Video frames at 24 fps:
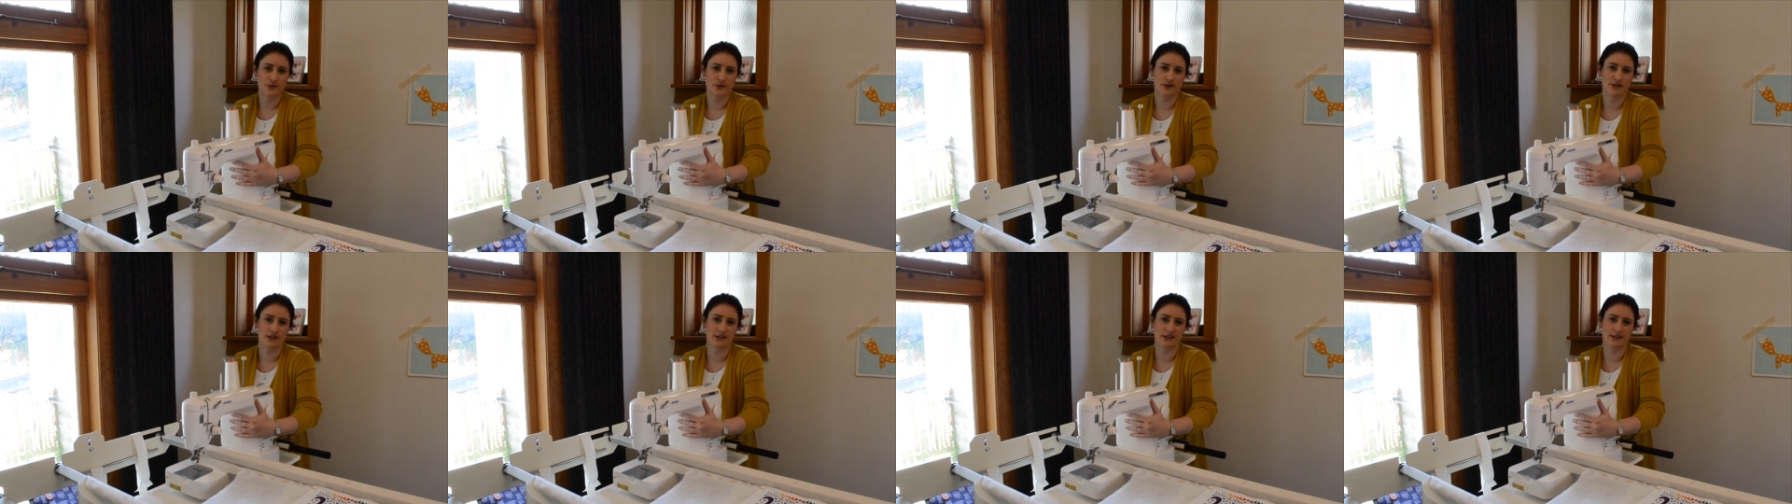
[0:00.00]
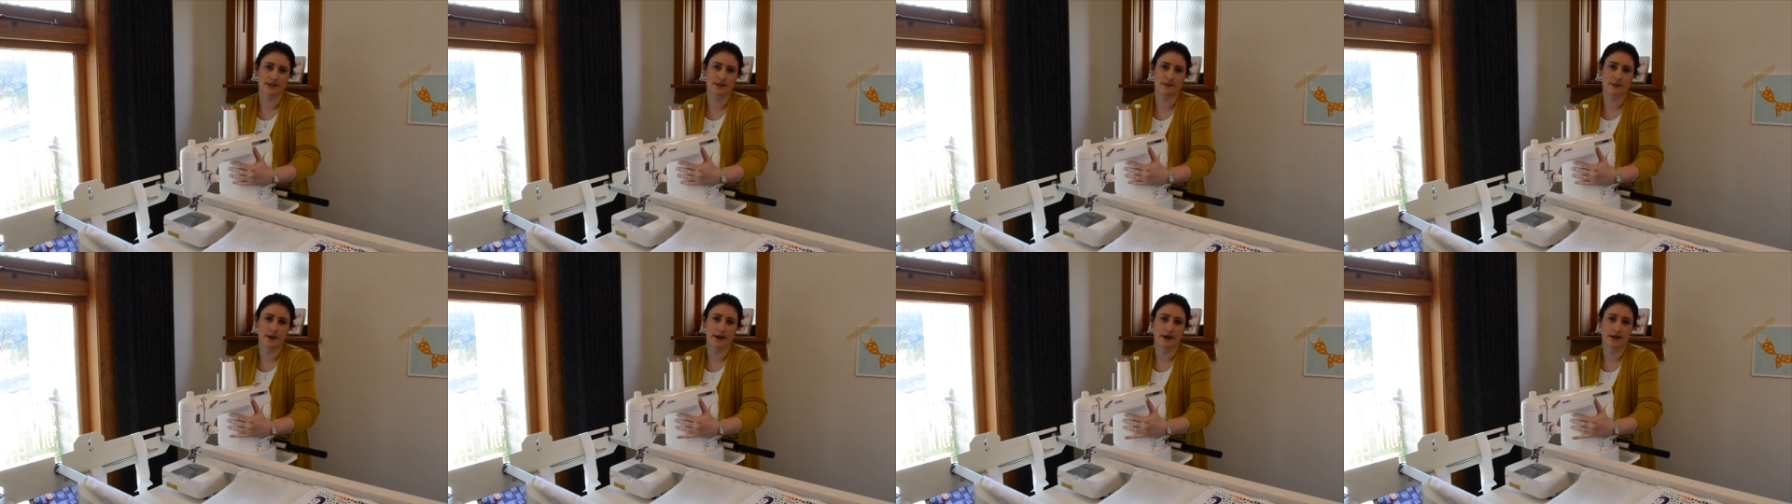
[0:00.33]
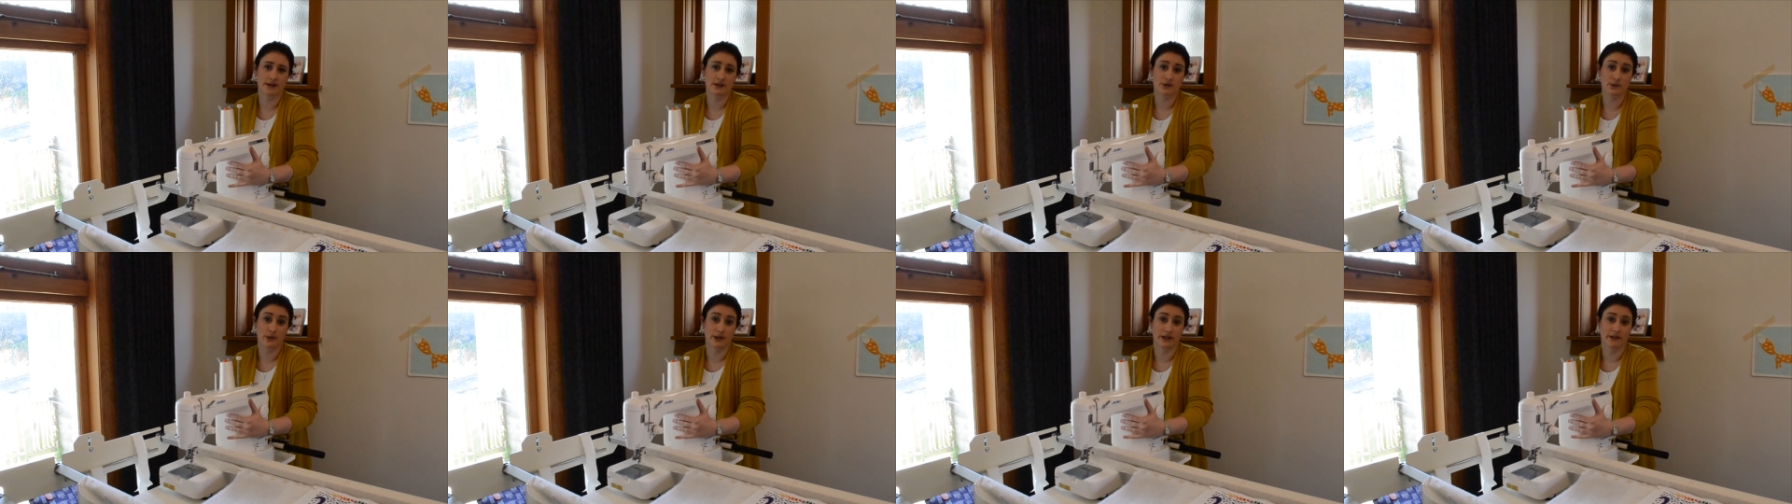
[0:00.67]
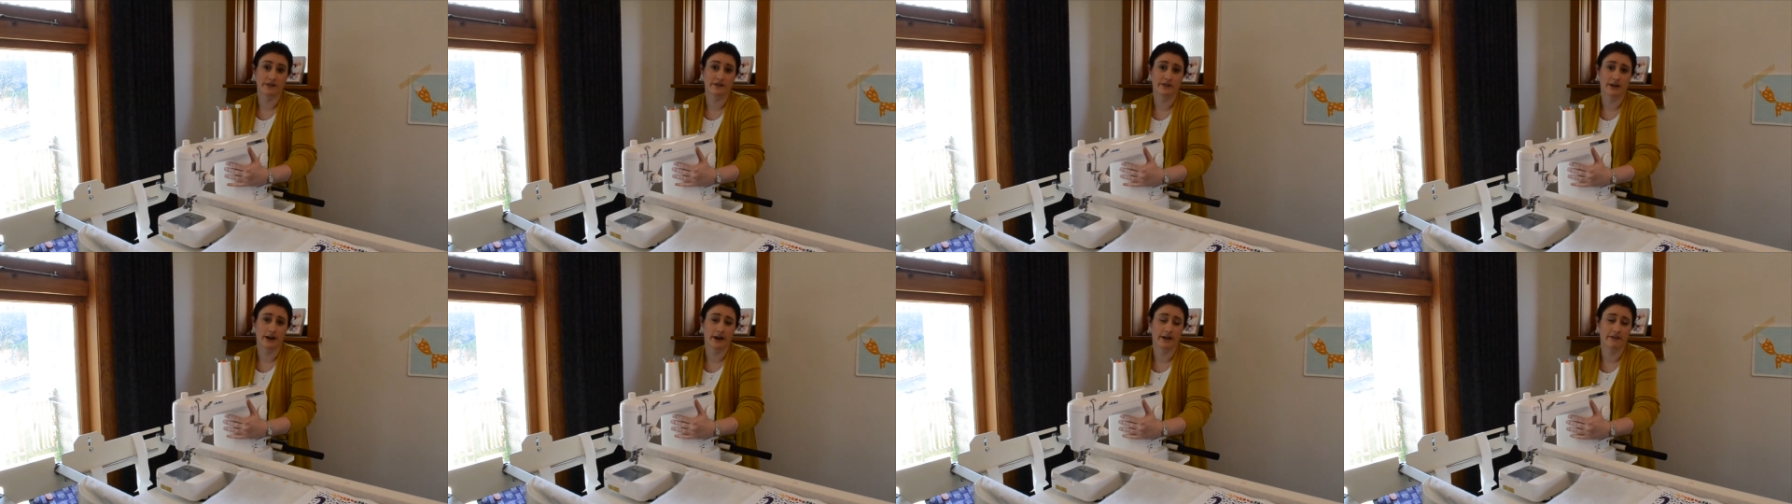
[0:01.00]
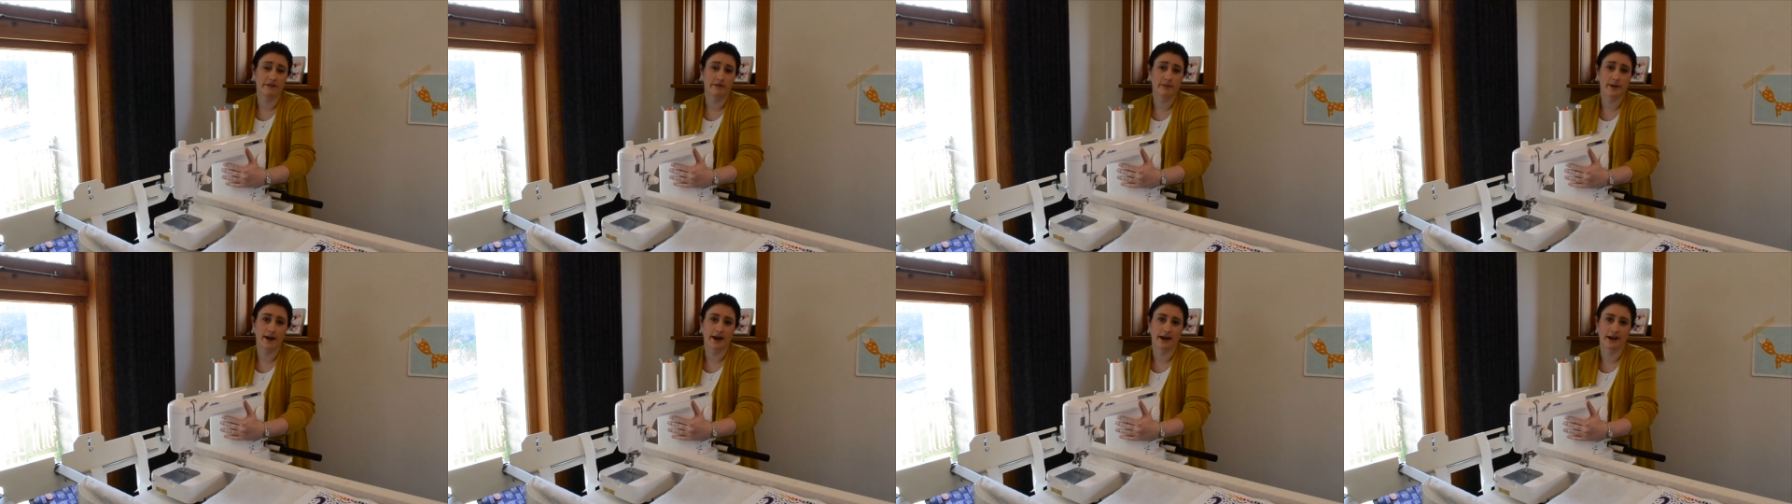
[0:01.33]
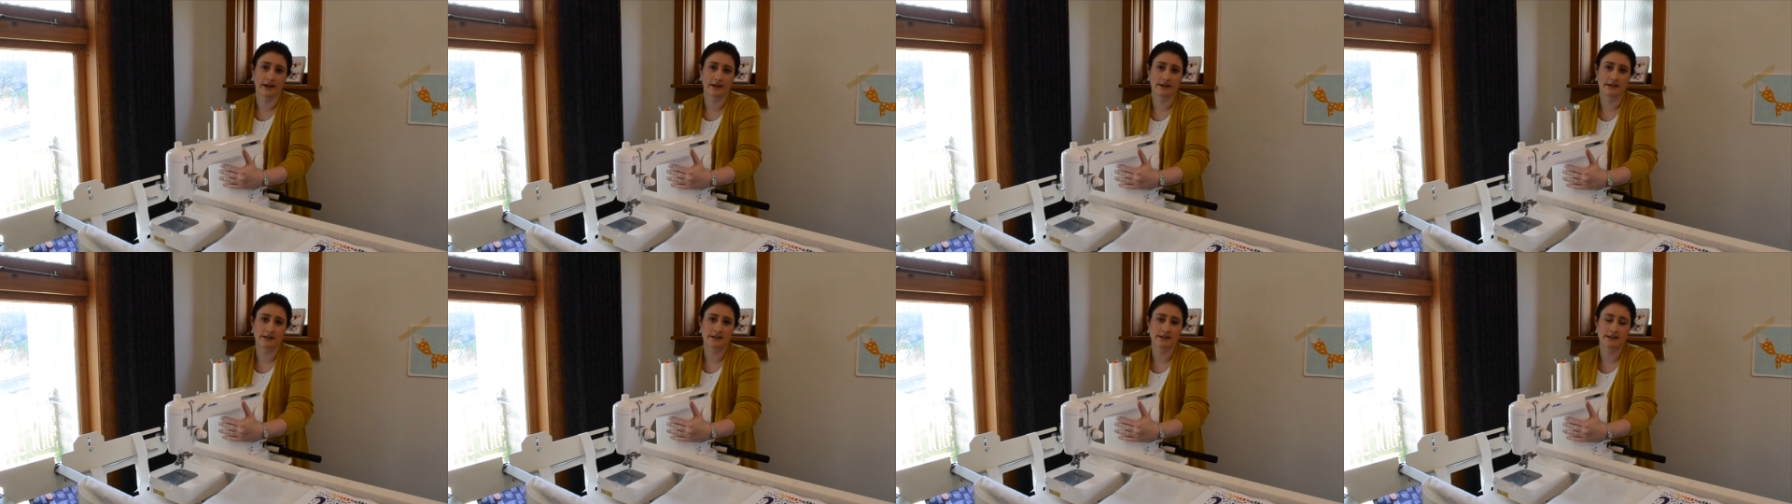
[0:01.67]
which is about 25
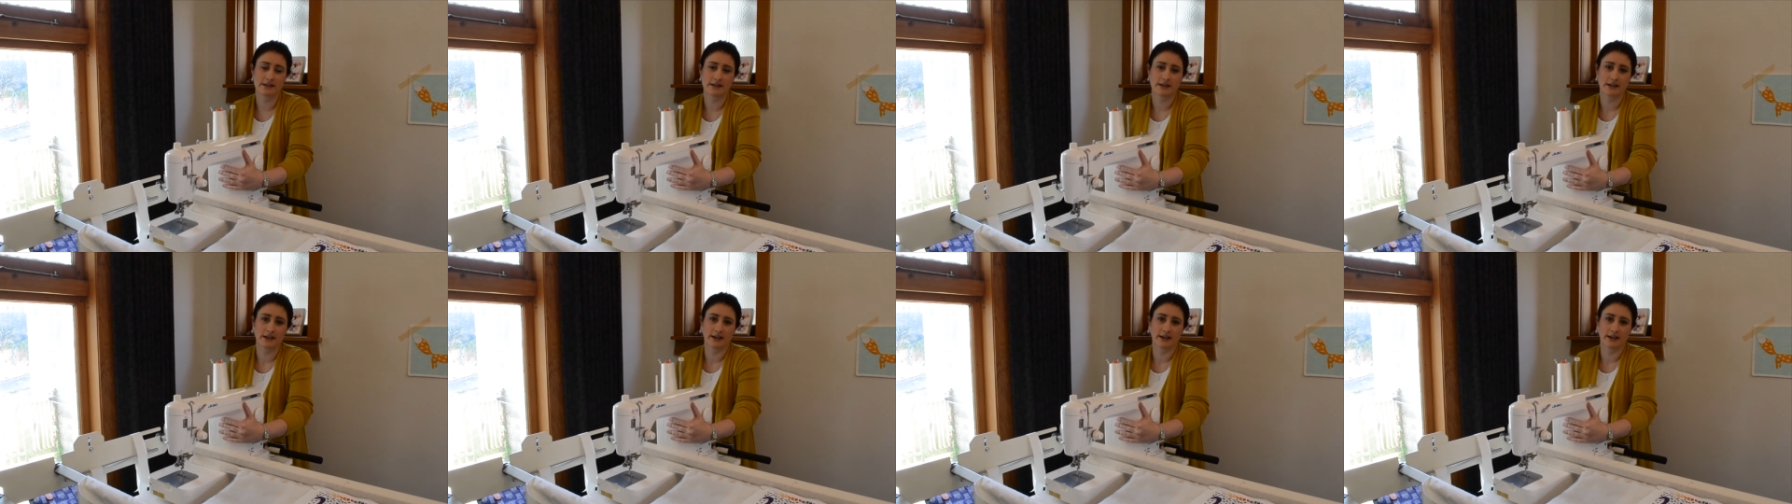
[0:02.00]
pounds,